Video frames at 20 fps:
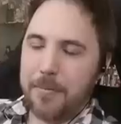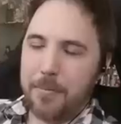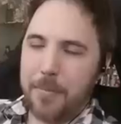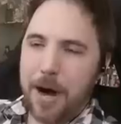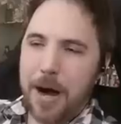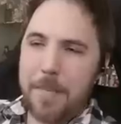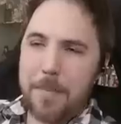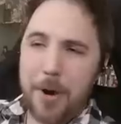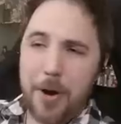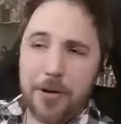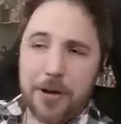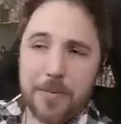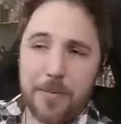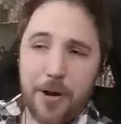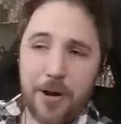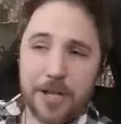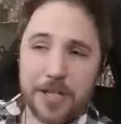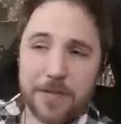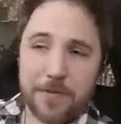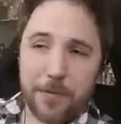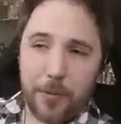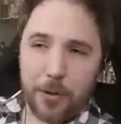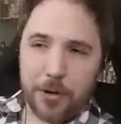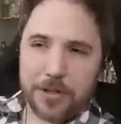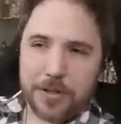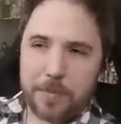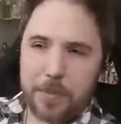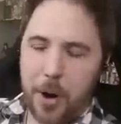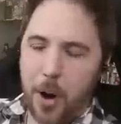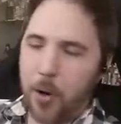My Pokemon's
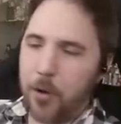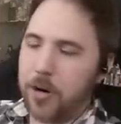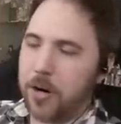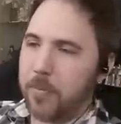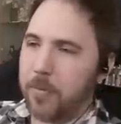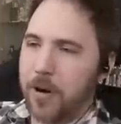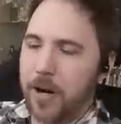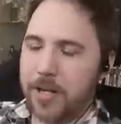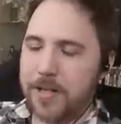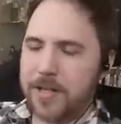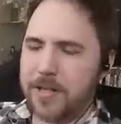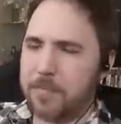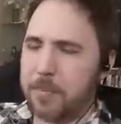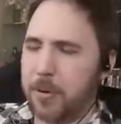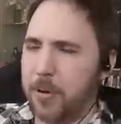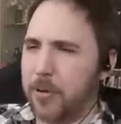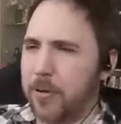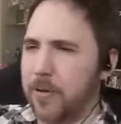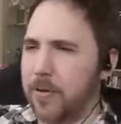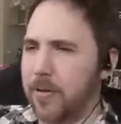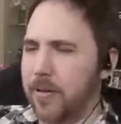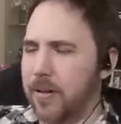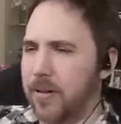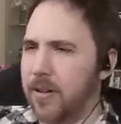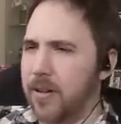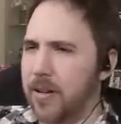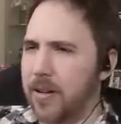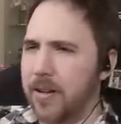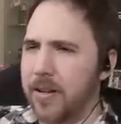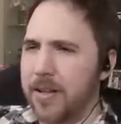forced Pokemon's plural.
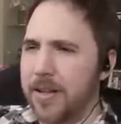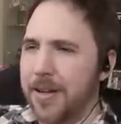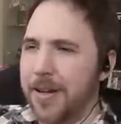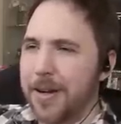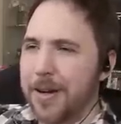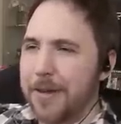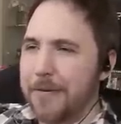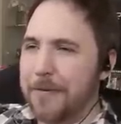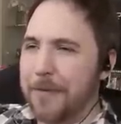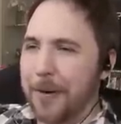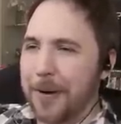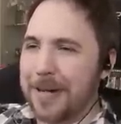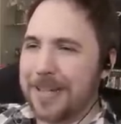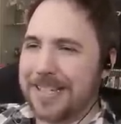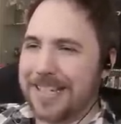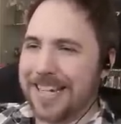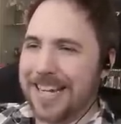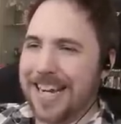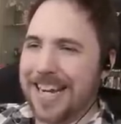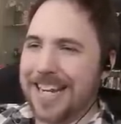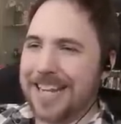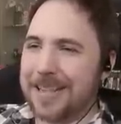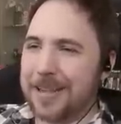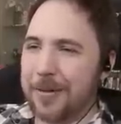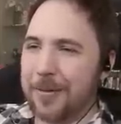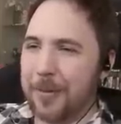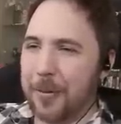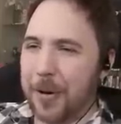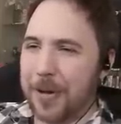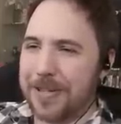Oh, forced to eat
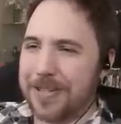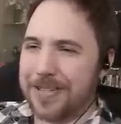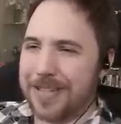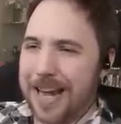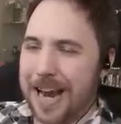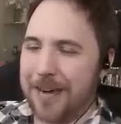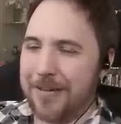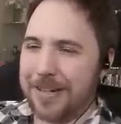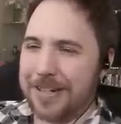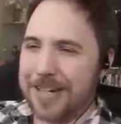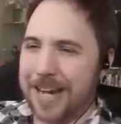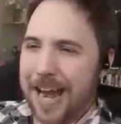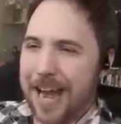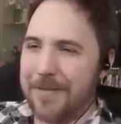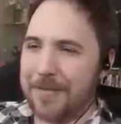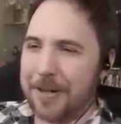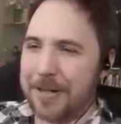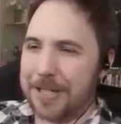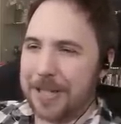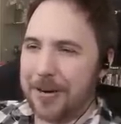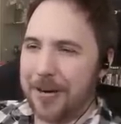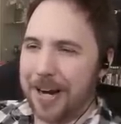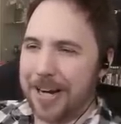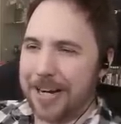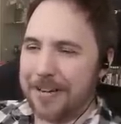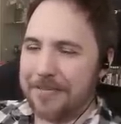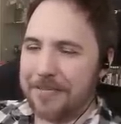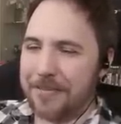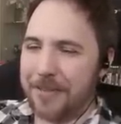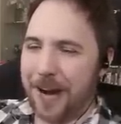the worst sandwich ever so I
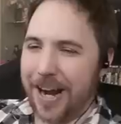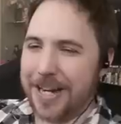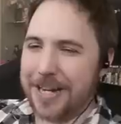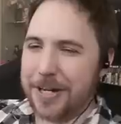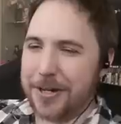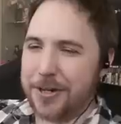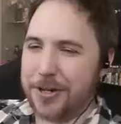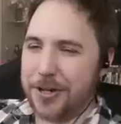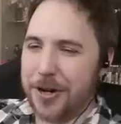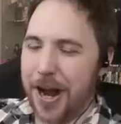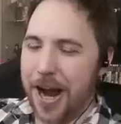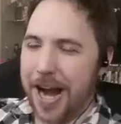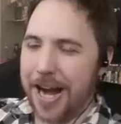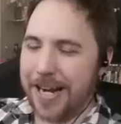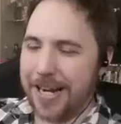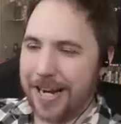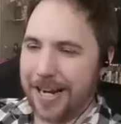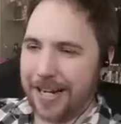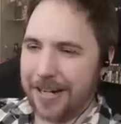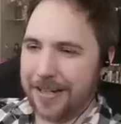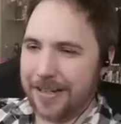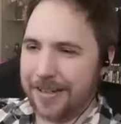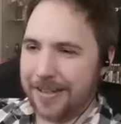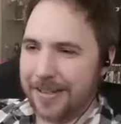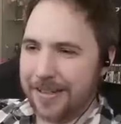could find a shiny.